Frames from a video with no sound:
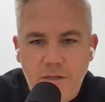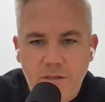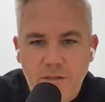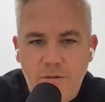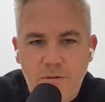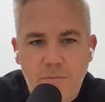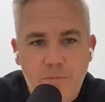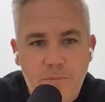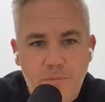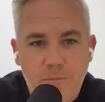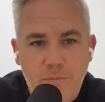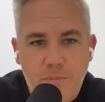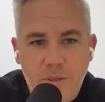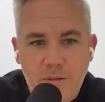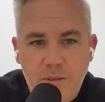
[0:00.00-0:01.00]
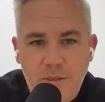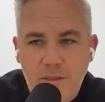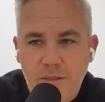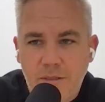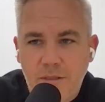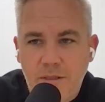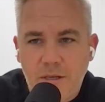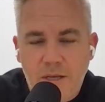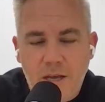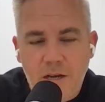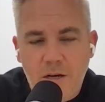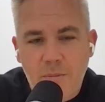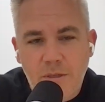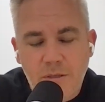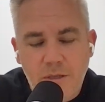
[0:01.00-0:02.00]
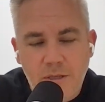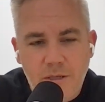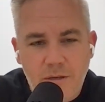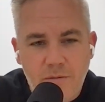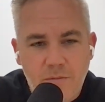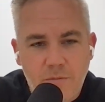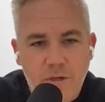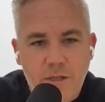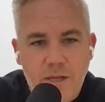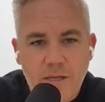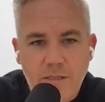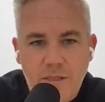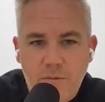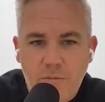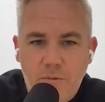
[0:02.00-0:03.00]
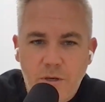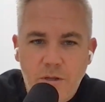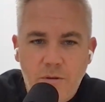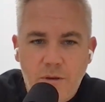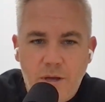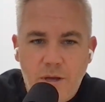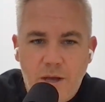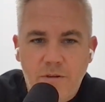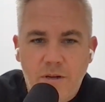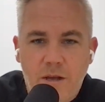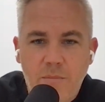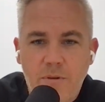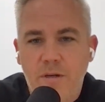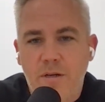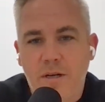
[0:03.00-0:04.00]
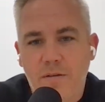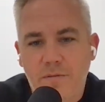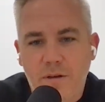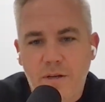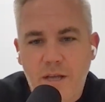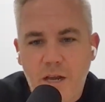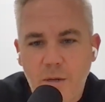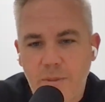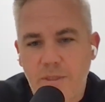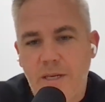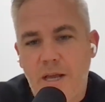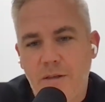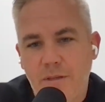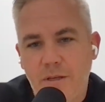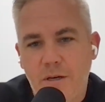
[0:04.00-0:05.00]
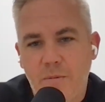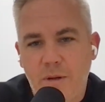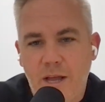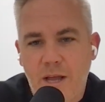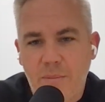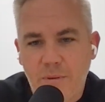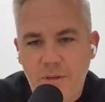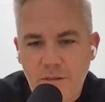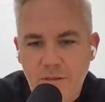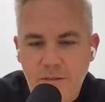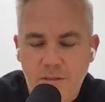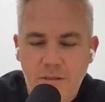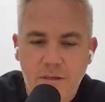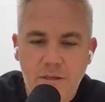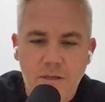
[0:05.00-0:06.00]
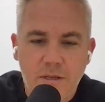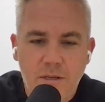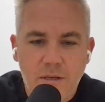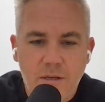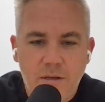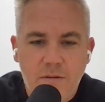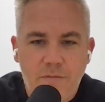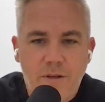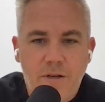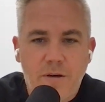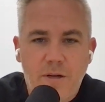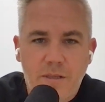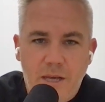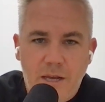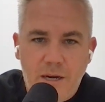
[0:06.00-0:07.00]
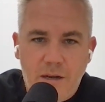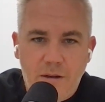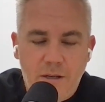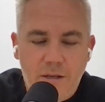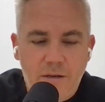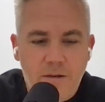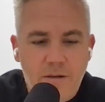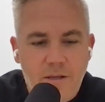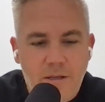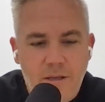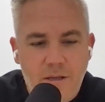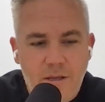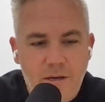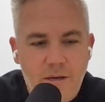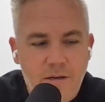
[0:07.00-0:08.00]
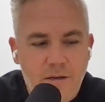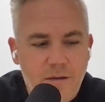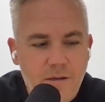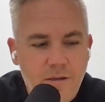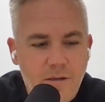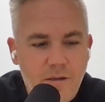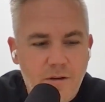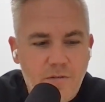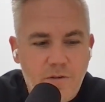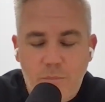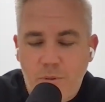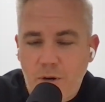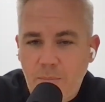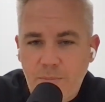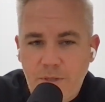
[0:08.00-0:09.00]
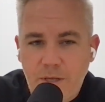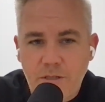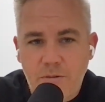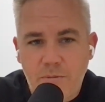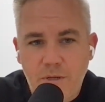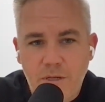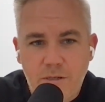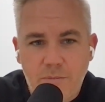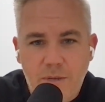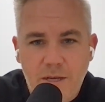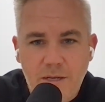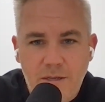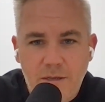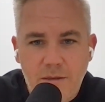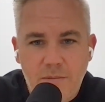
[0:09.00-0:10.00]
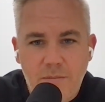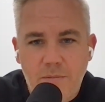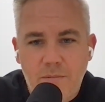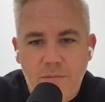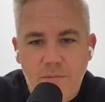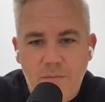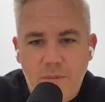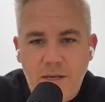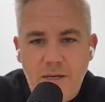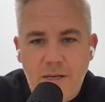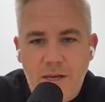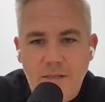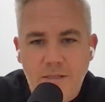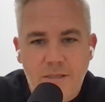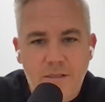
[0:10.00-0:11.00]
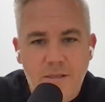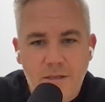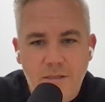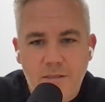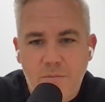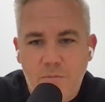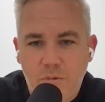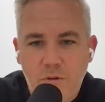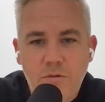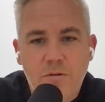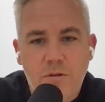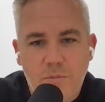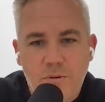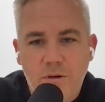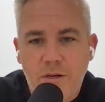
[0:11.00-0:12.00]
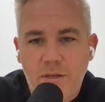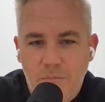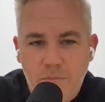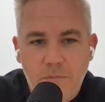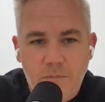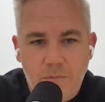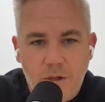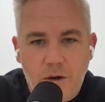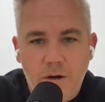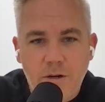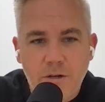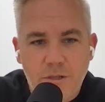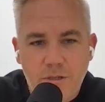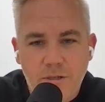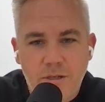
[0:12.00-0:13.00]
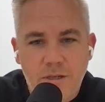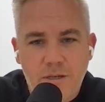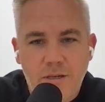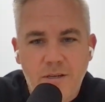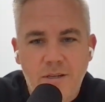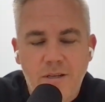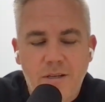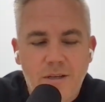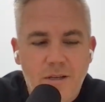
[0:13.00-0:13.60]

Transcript: into building accountability and realizing when you have not put enough accountability out there, what happens, and figuring that out. And if a problem does reach my desk, then it's usually pretty large, and